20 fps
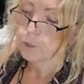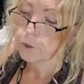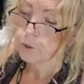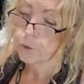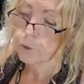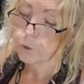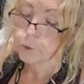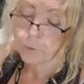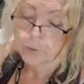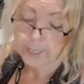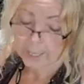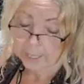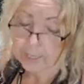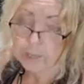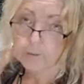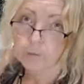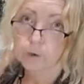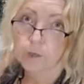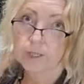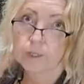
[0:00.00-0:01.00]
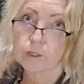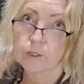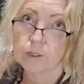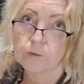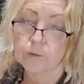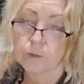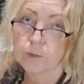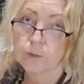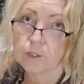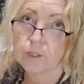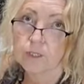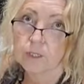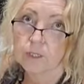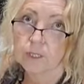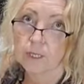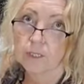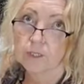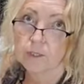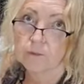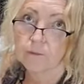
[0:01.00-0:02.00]
you can't avoid those foods, and
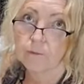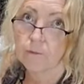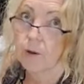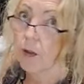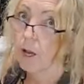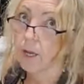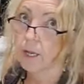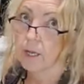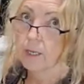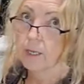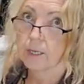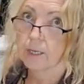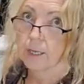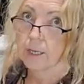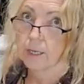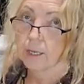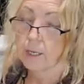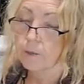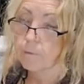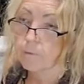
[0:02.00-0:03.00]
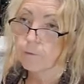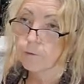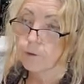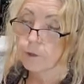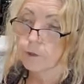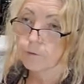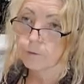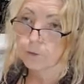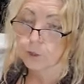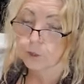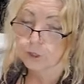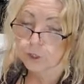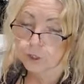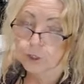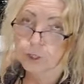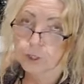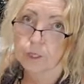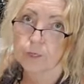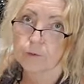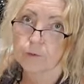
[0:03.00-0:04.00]
that's fine and helpful for
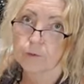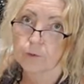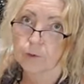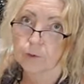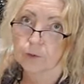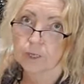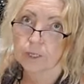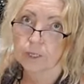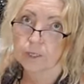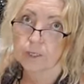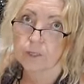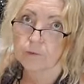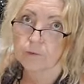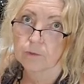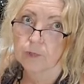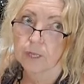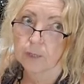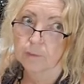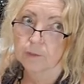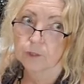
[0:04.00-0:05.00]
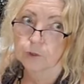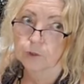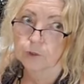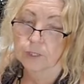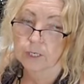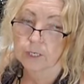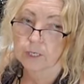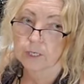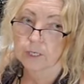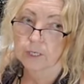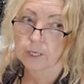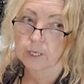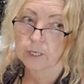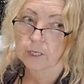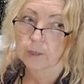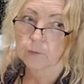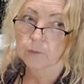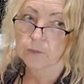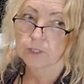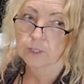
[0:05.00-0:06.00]
sure if you're in an inflammatory
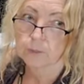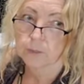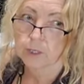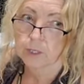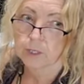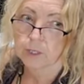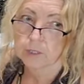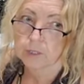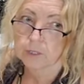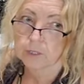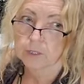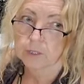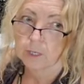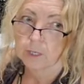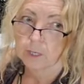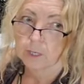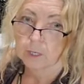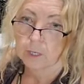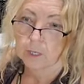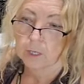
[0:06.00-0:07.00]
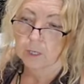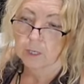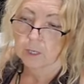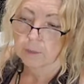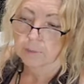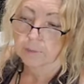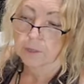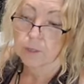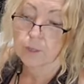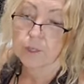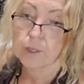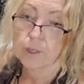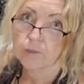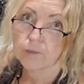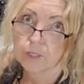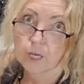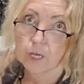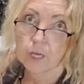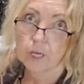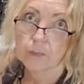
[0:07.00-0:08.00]
response period of
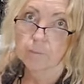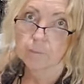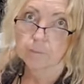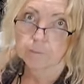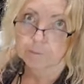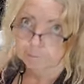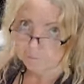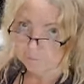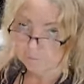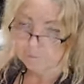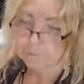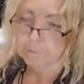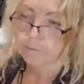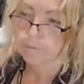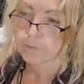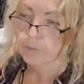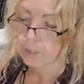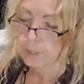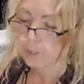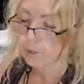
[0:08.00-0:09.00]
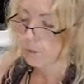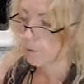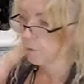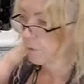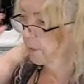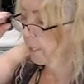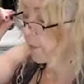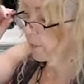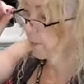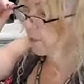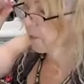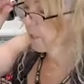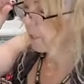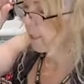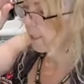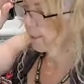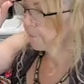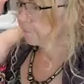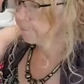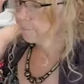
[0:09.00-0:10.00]
time, at the
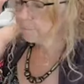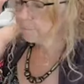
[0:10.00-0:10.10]
time.